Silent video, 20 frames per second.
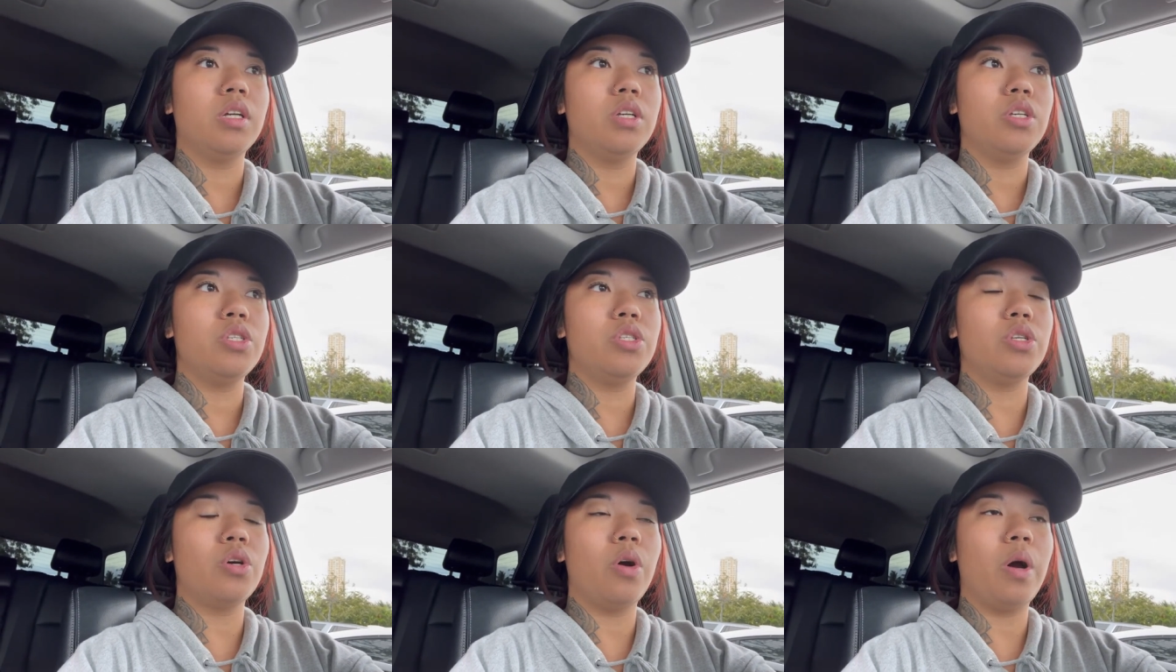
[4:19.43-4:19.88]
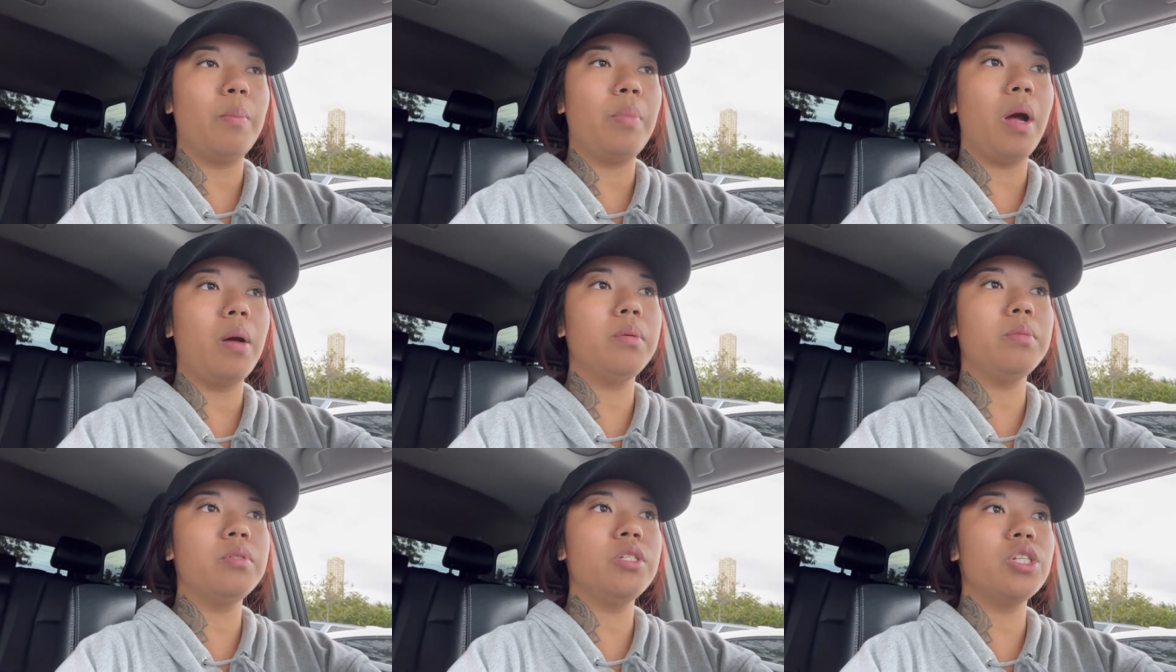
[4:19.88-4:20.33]
So I'm
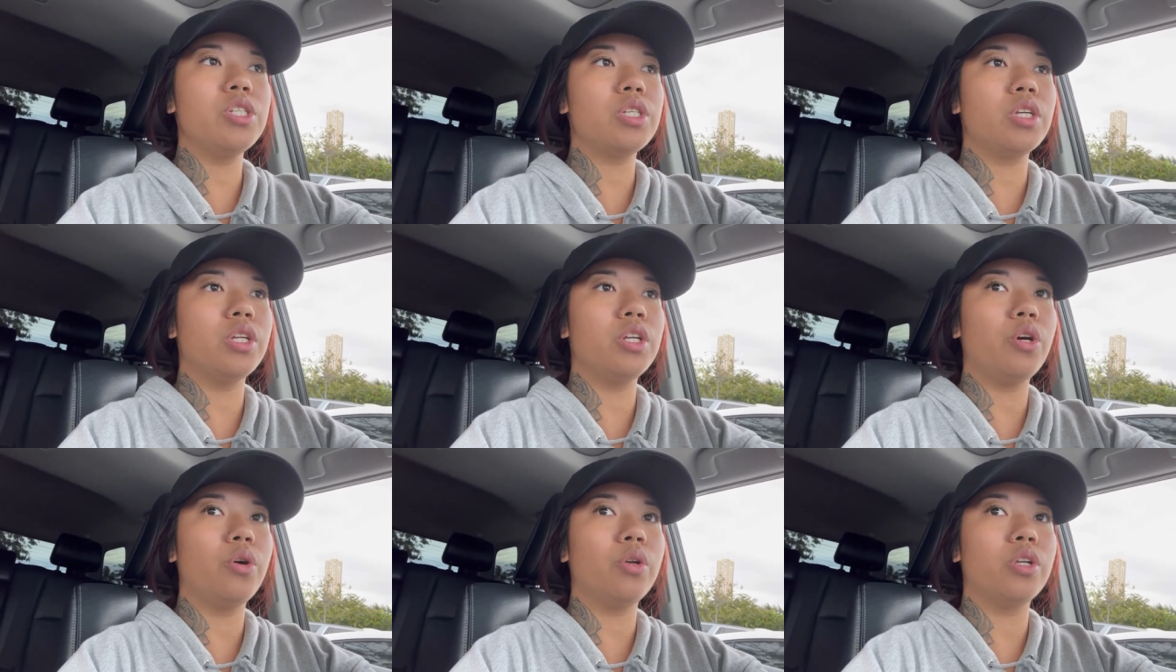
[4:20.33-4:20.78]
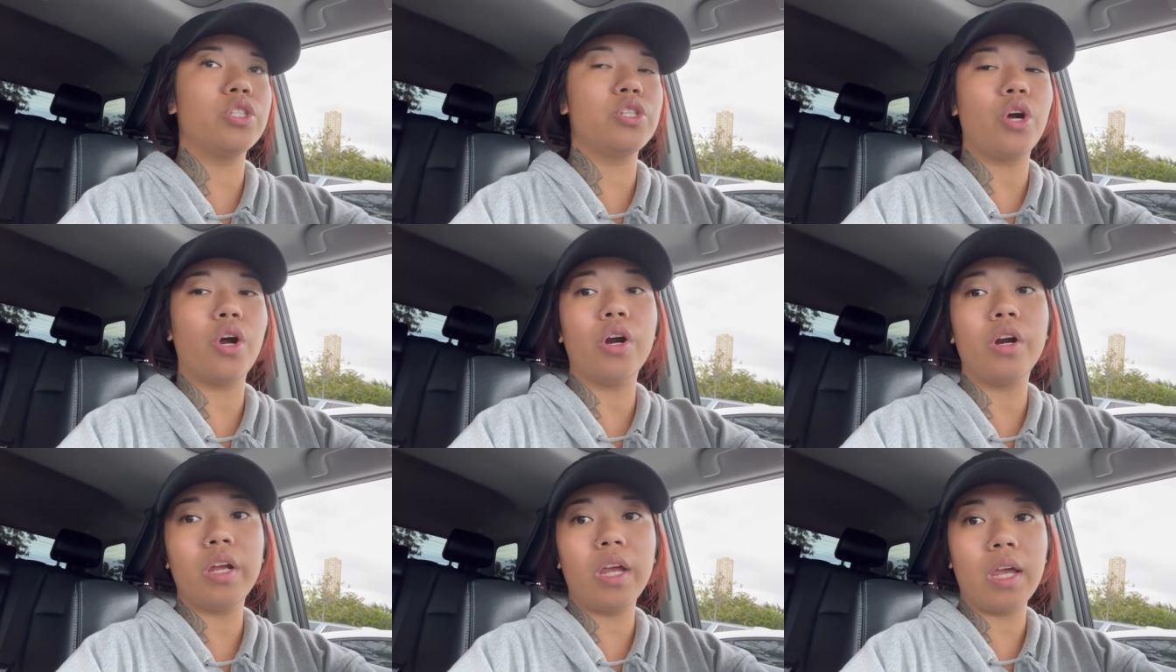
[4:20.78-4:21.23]
probably just gonna go to
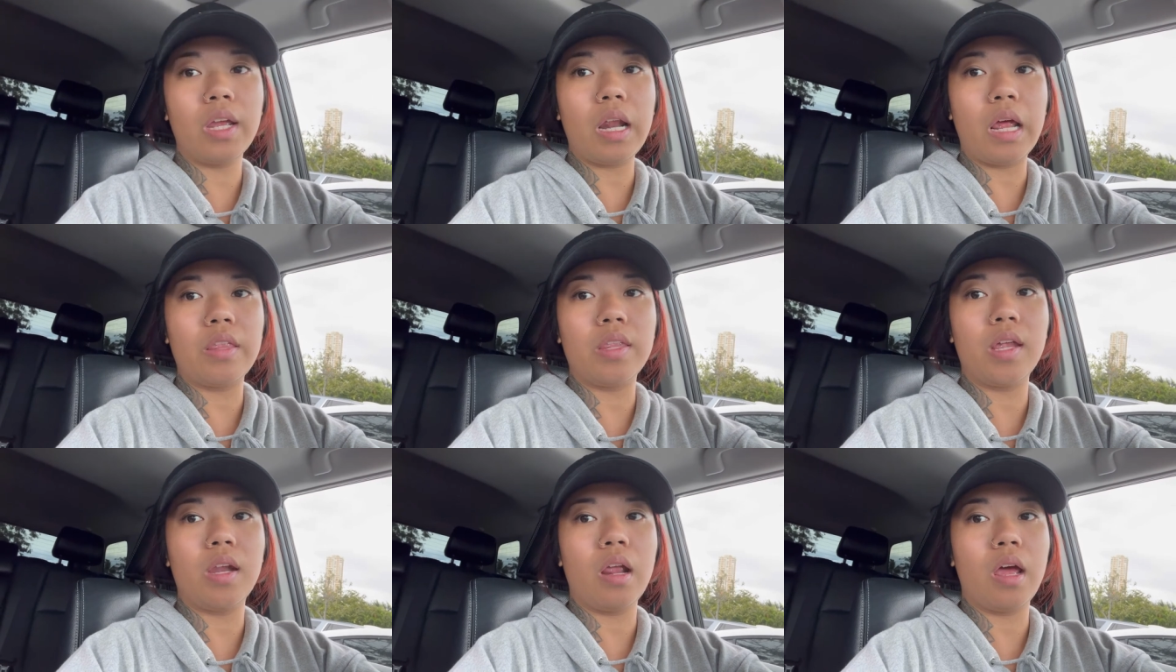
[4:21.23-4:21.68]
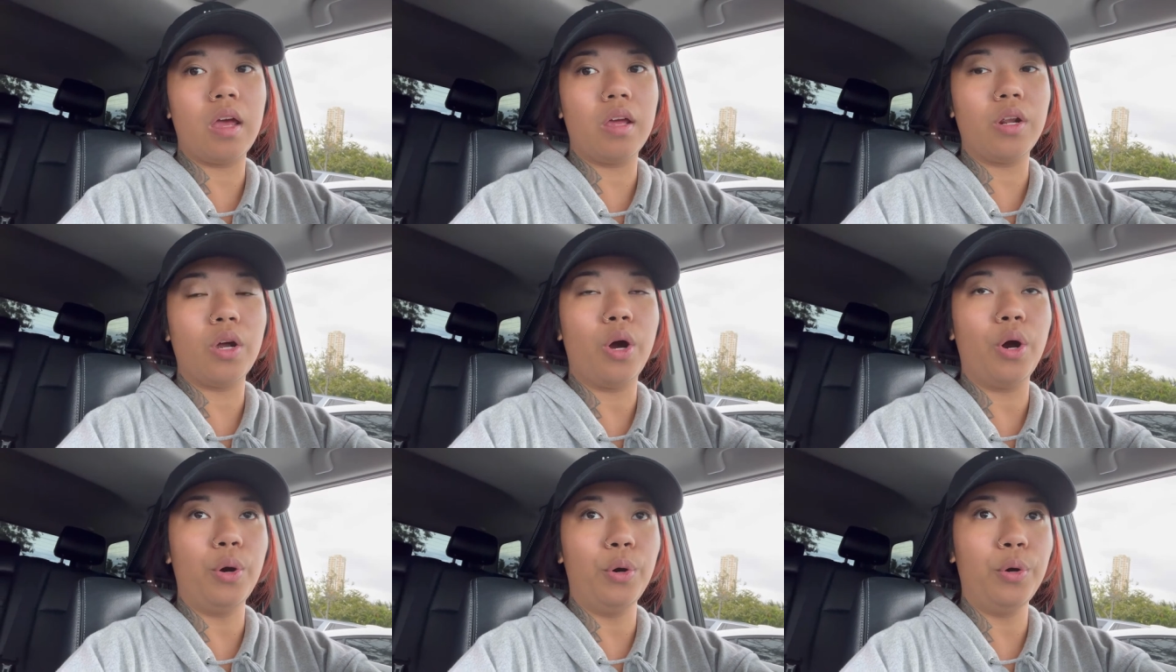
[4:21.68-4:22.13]
Target and then head
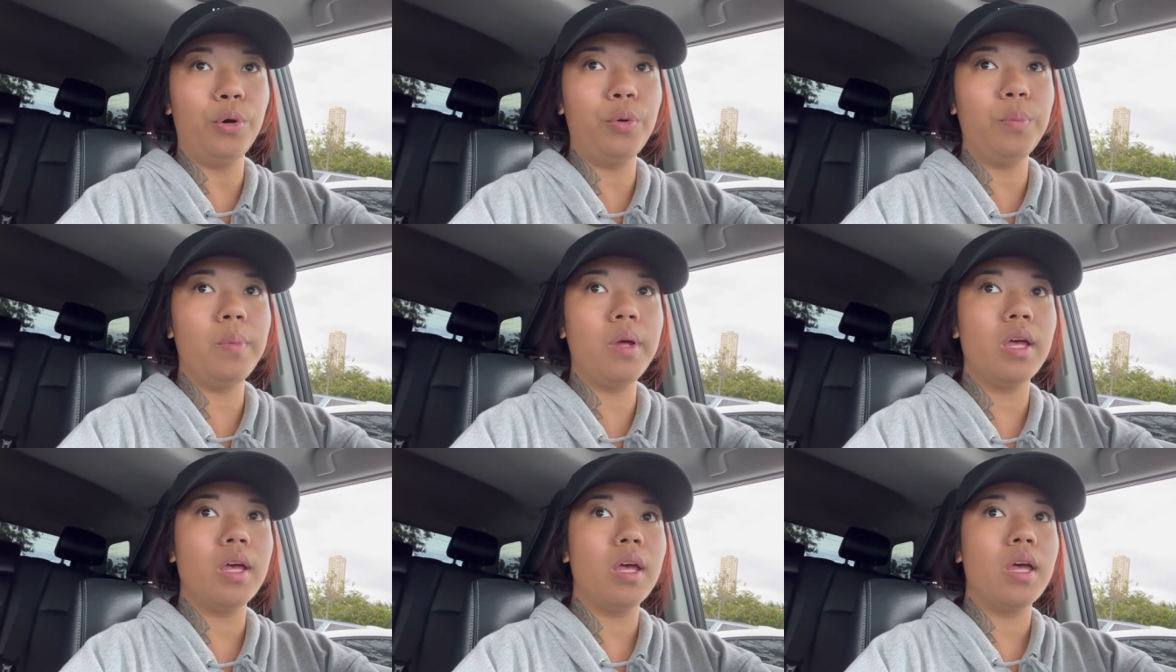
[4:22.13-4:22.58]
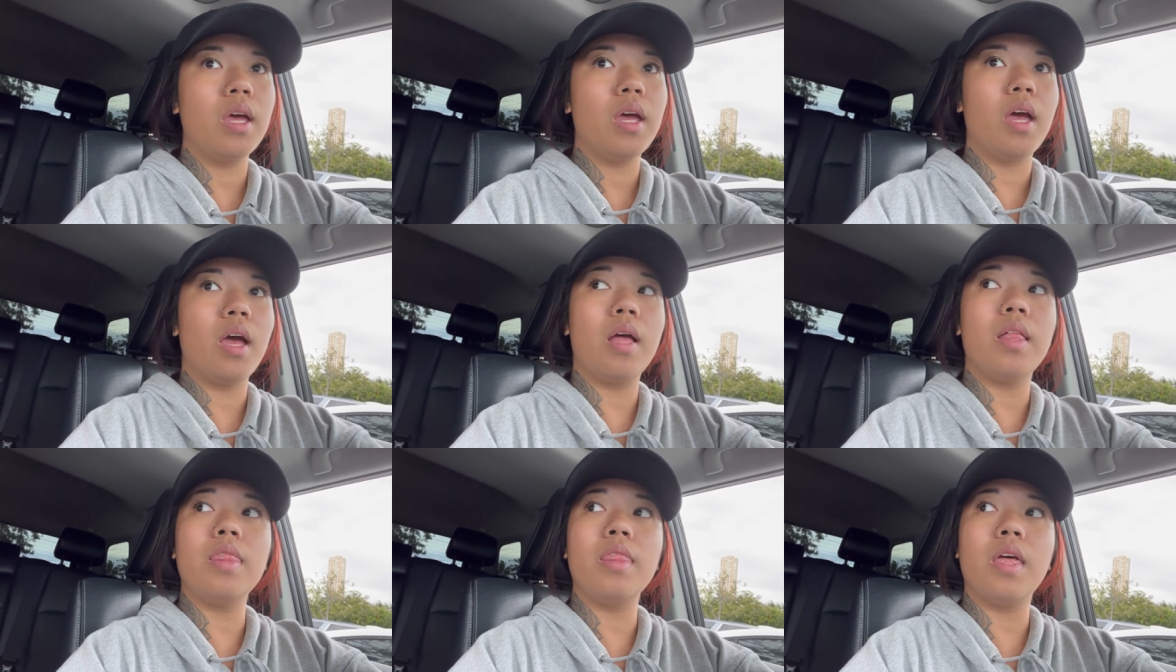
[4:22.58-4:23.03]
home,
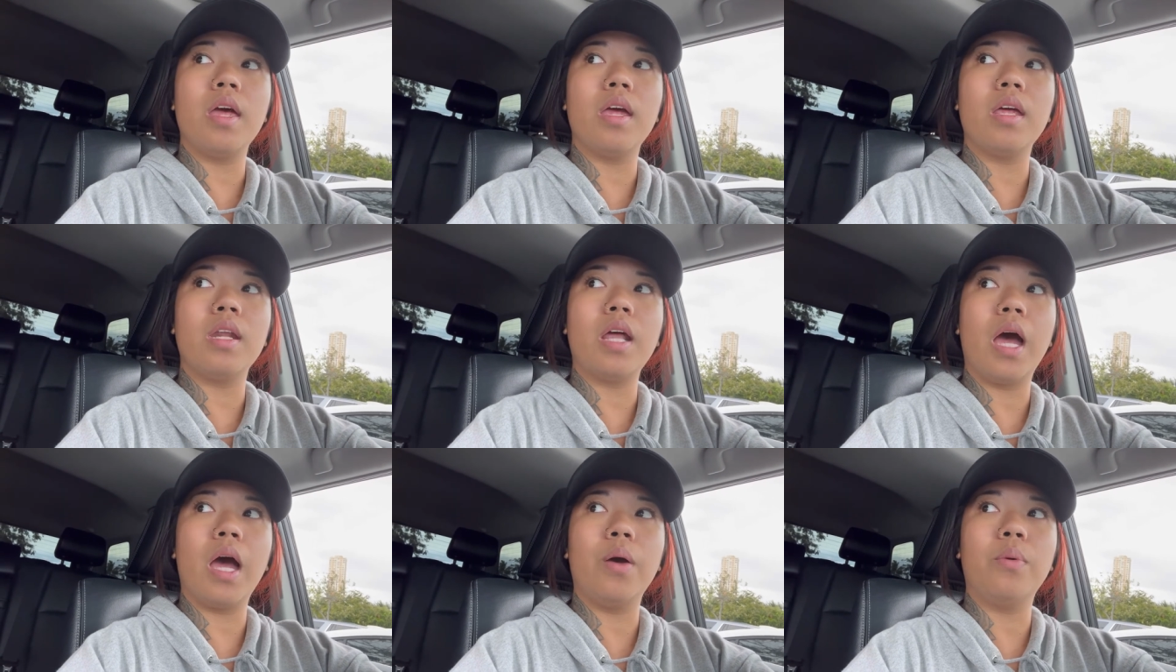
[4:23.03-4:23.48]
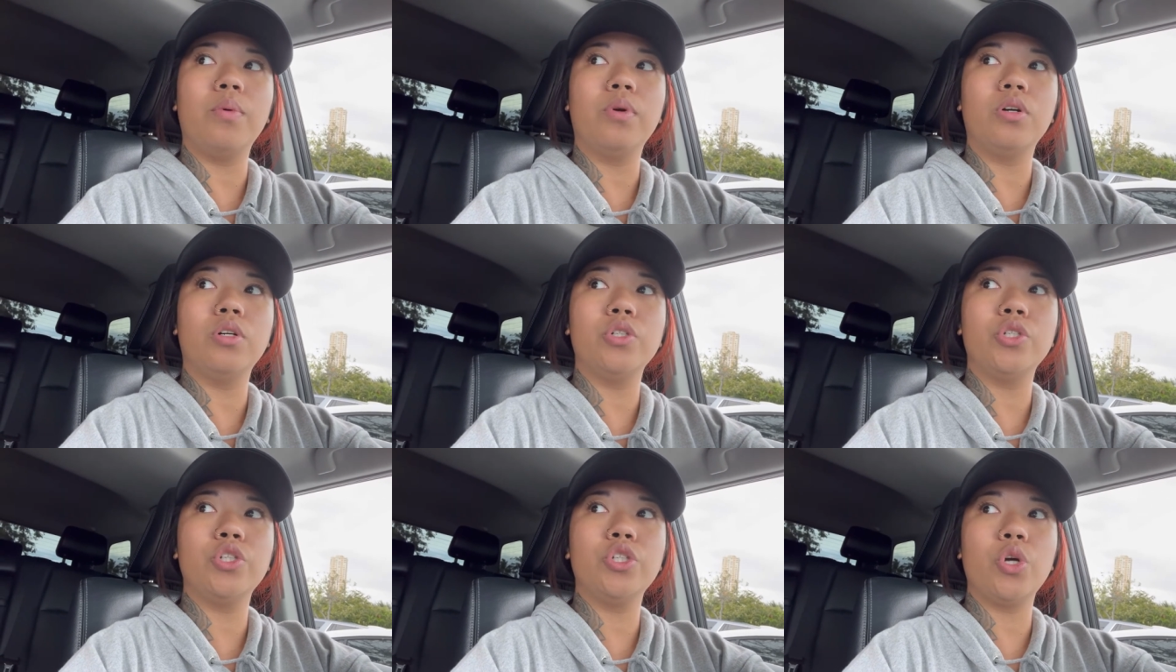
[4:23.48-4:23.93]
and then I
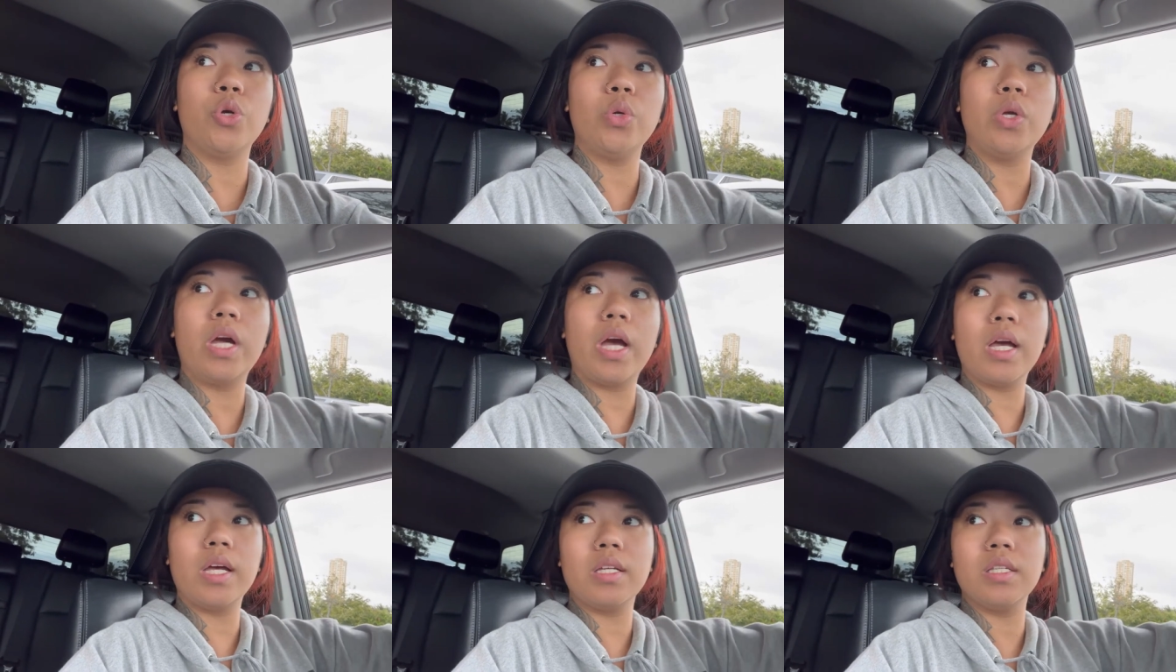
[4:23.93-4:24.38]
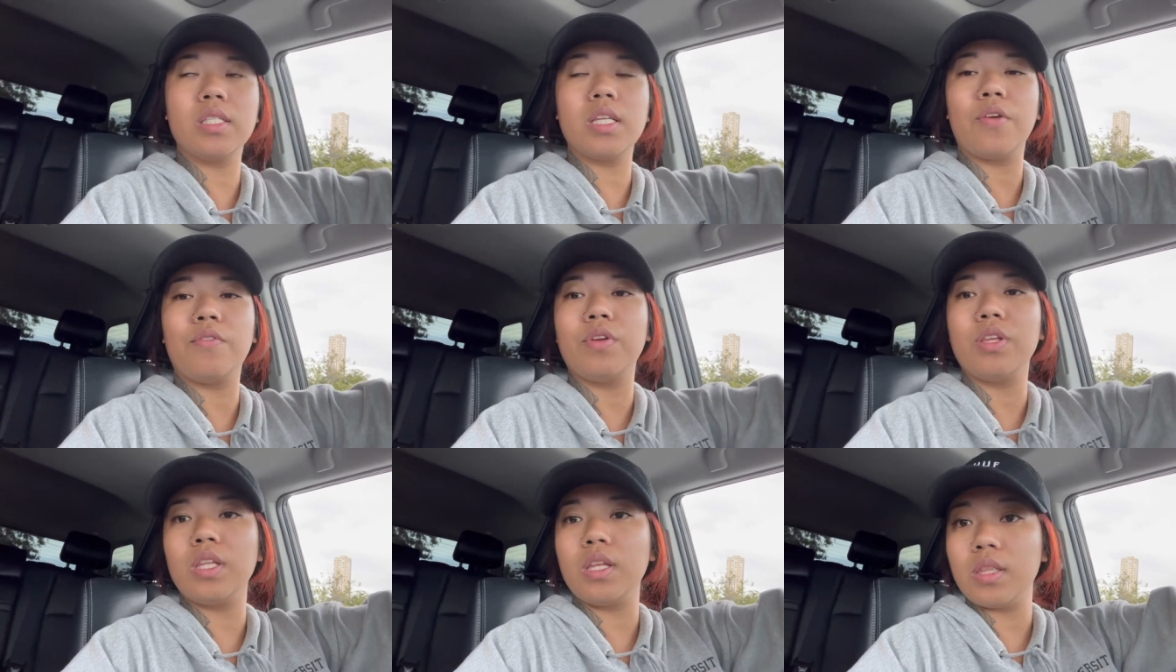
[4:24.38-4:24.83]
will show you guys
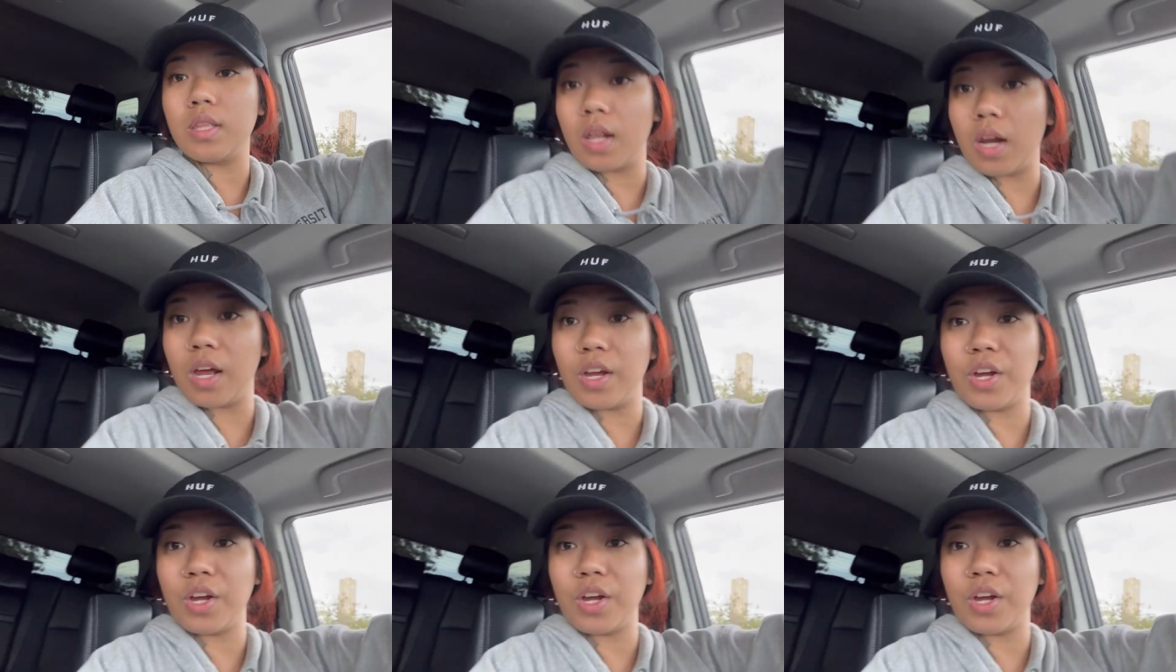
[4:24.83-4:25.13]
everything that I